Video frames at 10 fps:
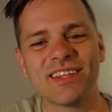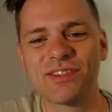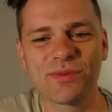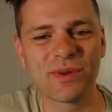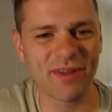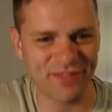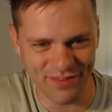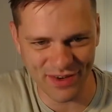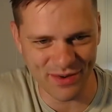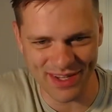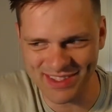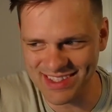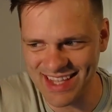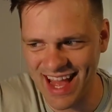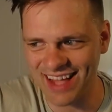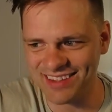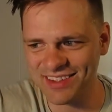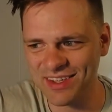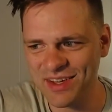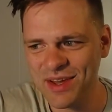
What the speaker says: This is one of my favorite questions to ask.